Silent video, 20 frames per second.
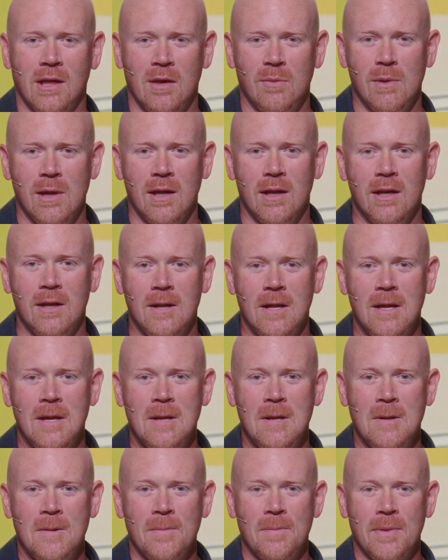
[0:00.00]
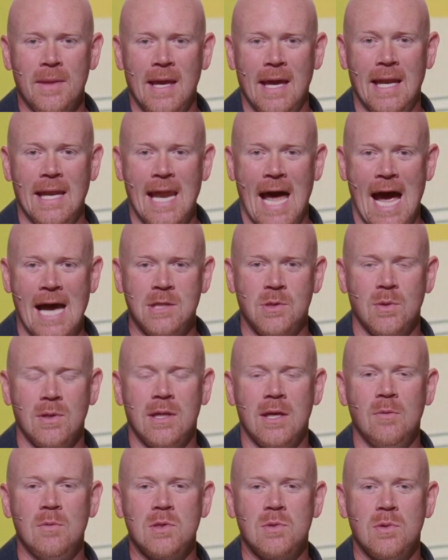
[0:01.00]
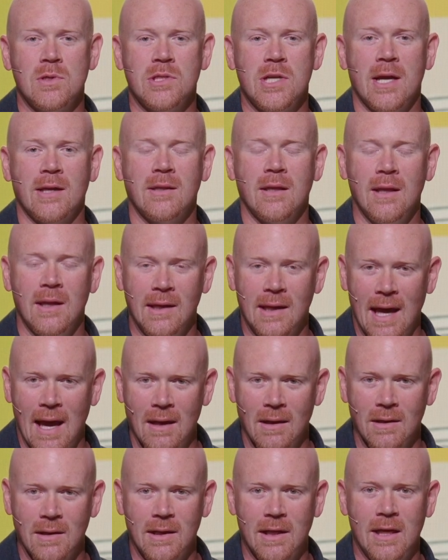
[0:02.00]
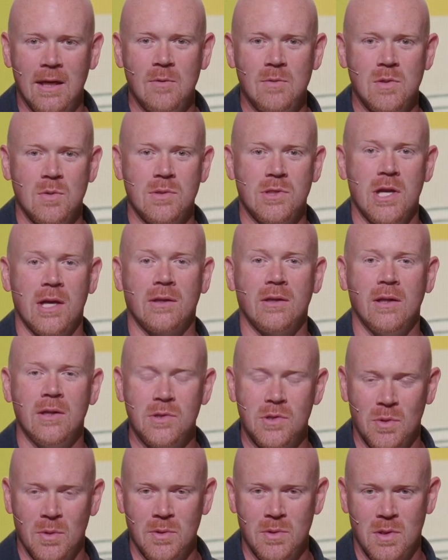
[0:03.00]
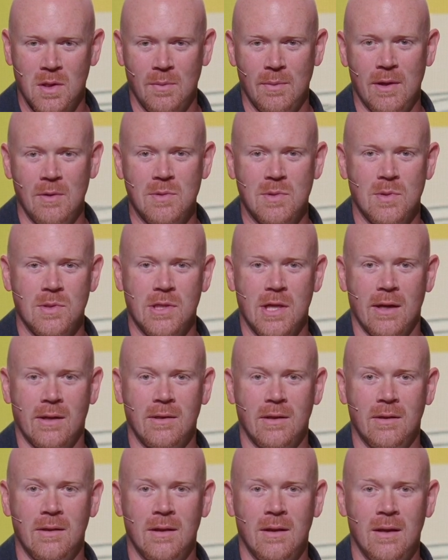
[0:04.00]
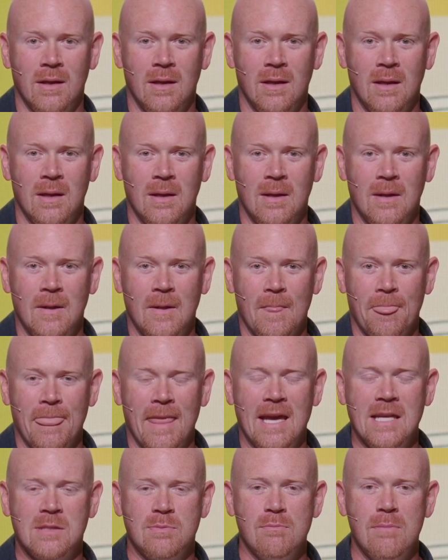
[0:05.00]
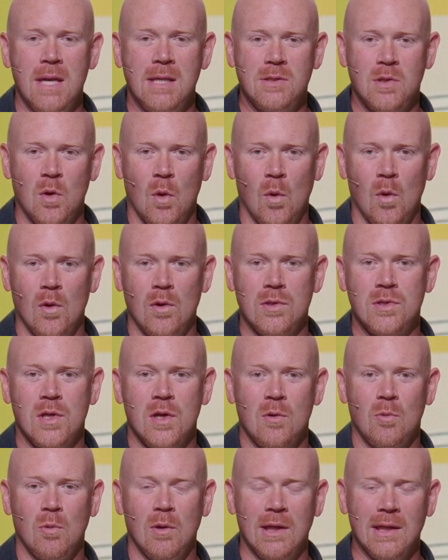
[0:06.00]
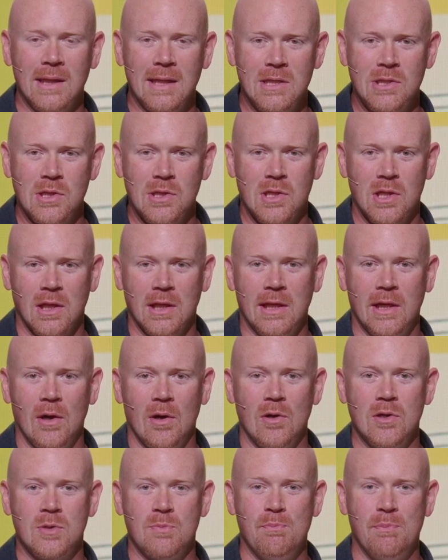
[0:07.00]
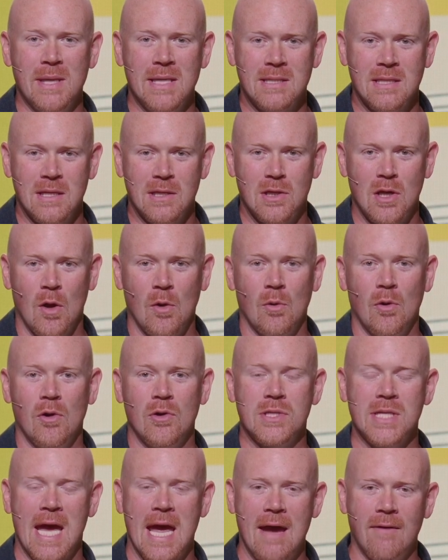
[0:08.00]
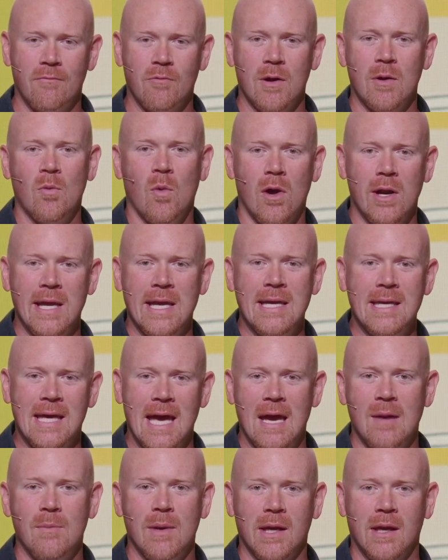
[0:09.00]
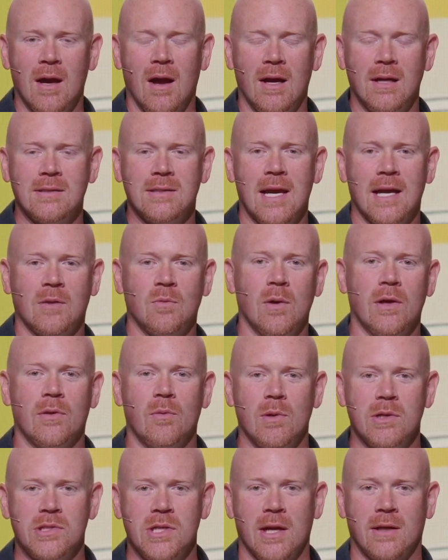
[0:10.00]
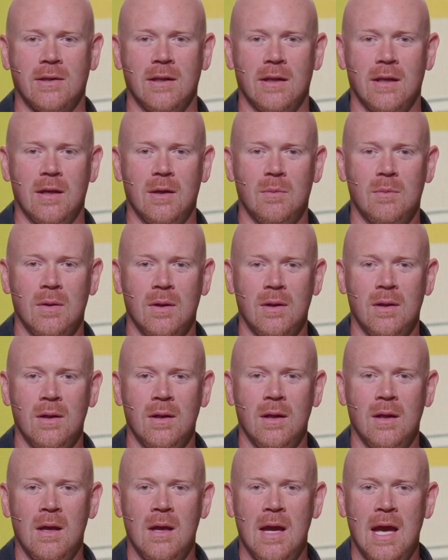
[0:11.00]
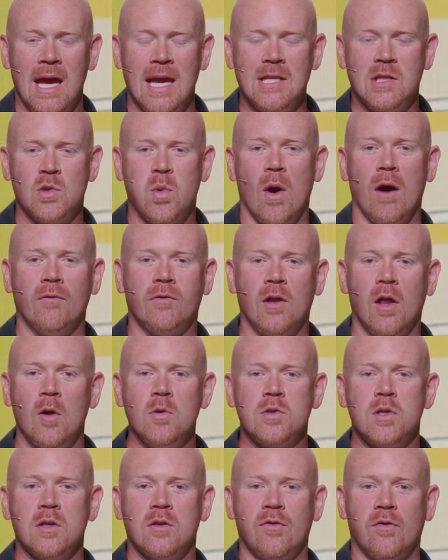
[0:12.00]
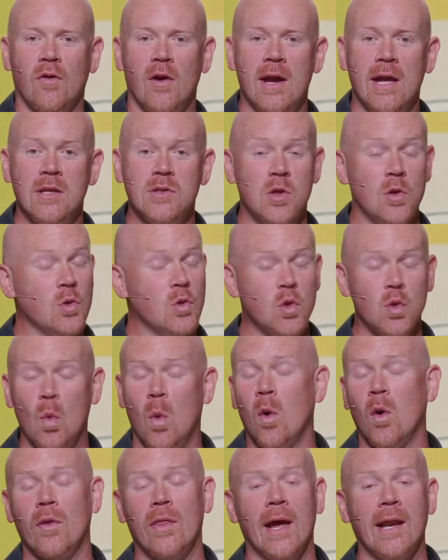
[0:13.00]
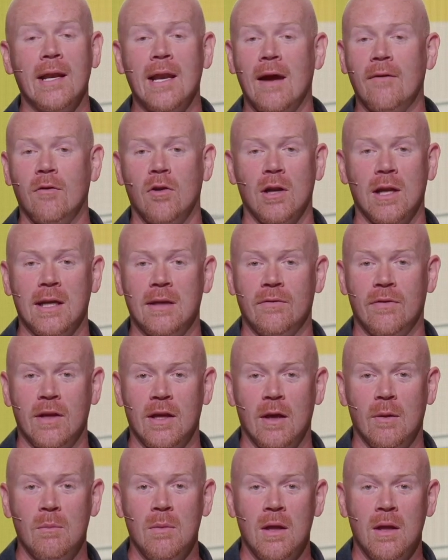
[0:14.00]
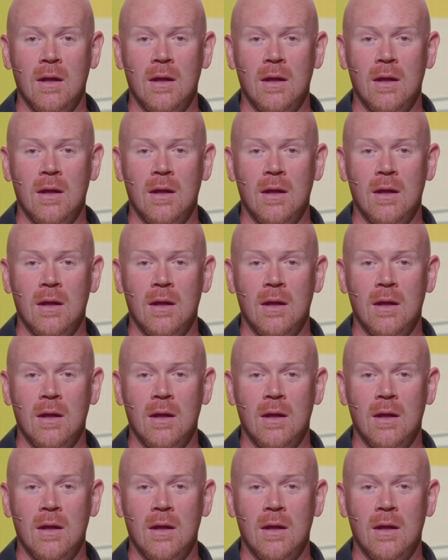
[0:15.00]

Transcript: committed. In Nazareth, he was rejected. In Galilee, he was rejected. In Jerusalem, he was rejected. His mentors, religious leaders, business owners, everyone he came in contact with rejected him. His 12 closest friends, who swore they'd never leave him,